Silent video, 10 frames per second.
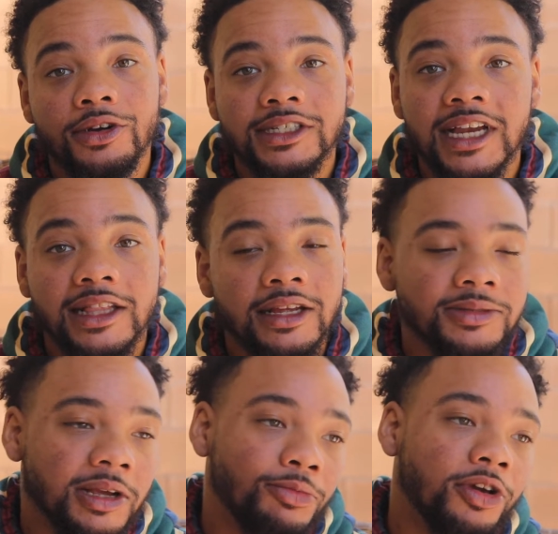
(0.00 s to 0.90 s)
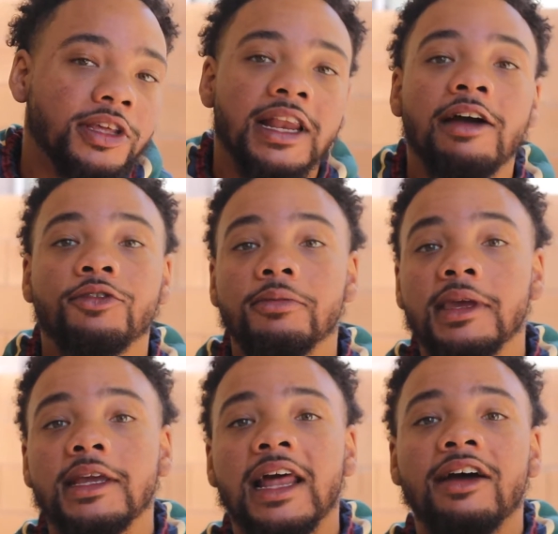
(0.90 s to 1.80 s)
It's not thumbs up worthy. Not for
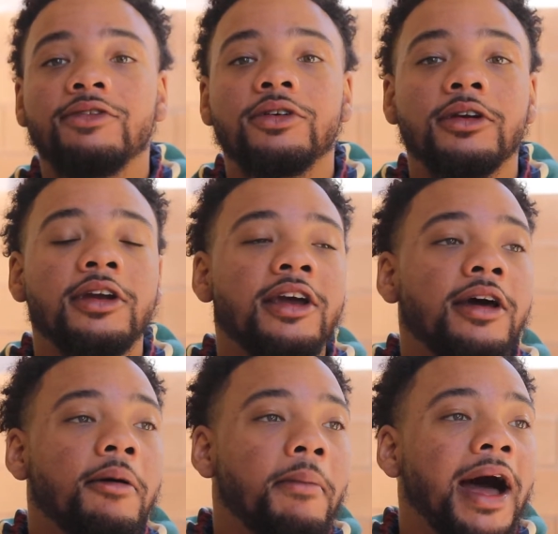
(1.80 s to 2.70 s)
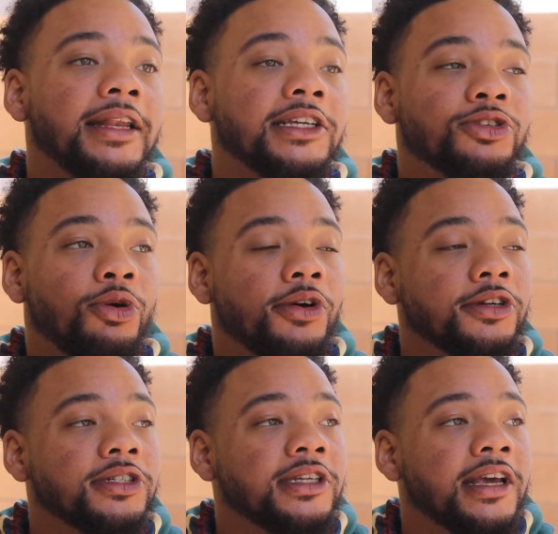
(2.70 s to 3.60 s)
me, not for my
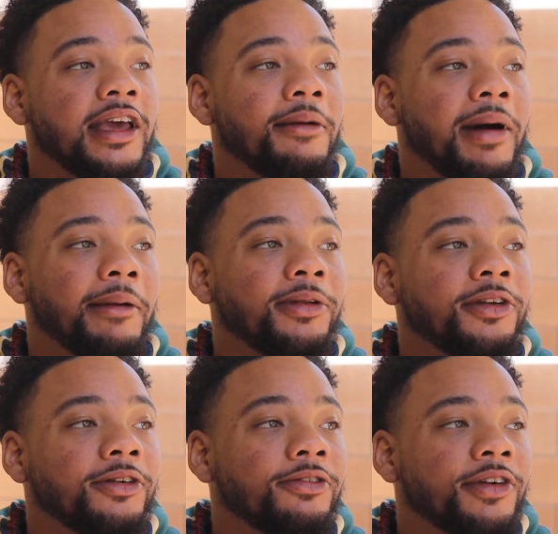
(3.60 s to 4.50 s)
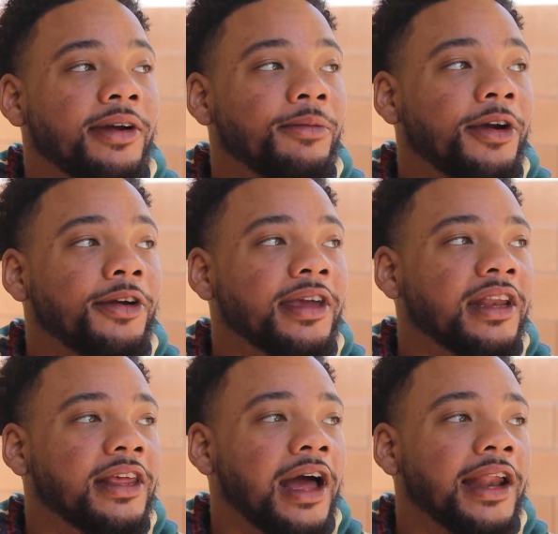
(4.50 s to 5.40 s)
discourse and my political framework.
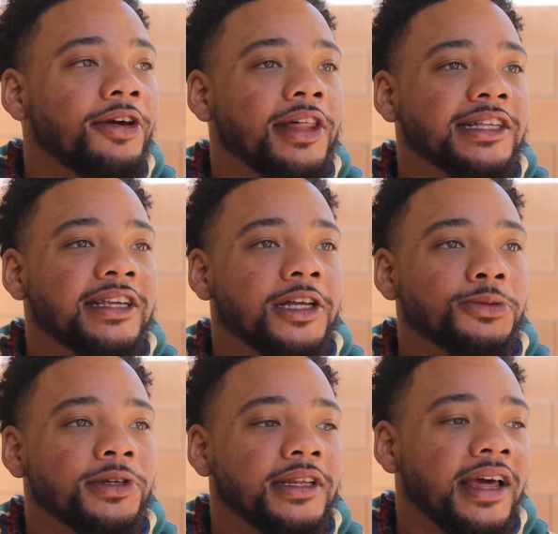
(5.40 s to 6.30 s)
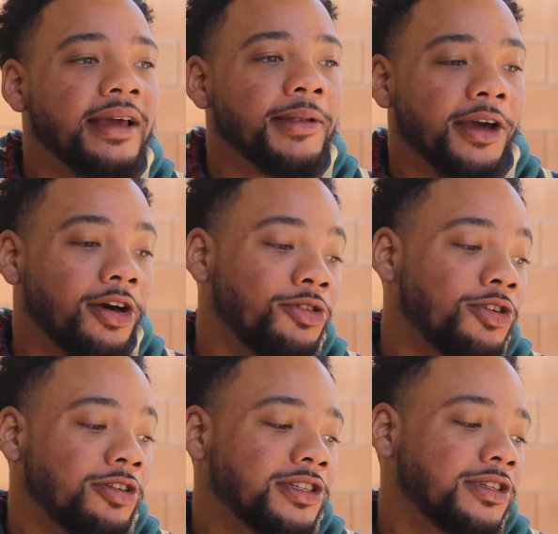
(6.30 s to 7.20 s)
And I know that sounds pretty lame, like, oh, you
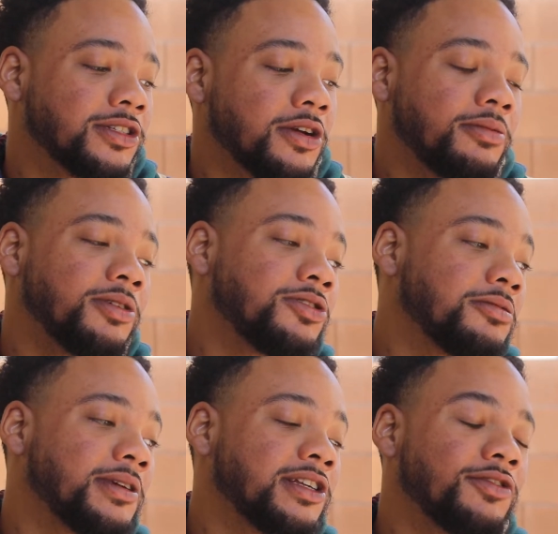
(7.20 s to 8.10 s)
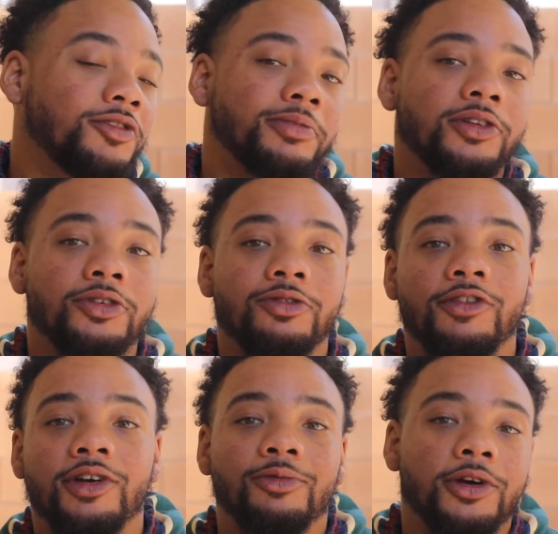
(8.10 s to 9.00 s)
don't listen to certain music because of your political
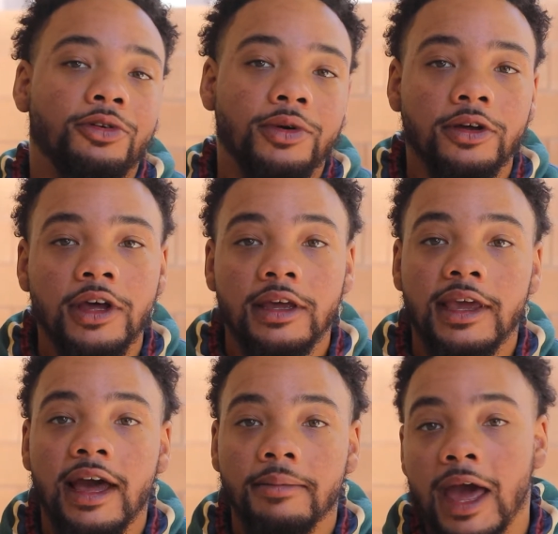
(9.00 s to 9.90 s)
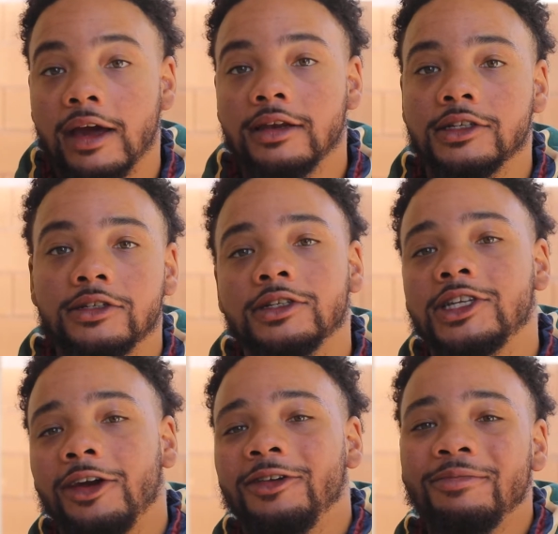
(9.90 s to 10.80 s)
framework. Well, yeah, I'm not gonna listen to
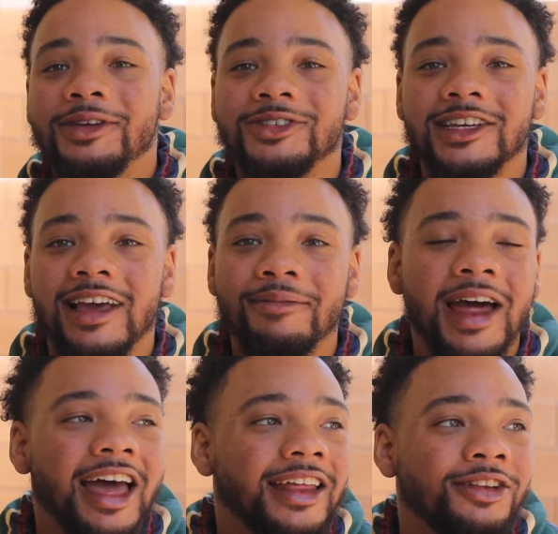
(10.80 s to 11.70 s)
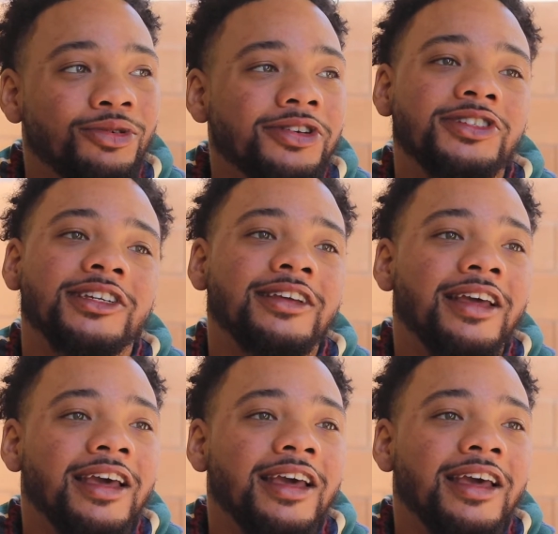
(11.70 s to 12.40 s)
certain music. I'm not endorsing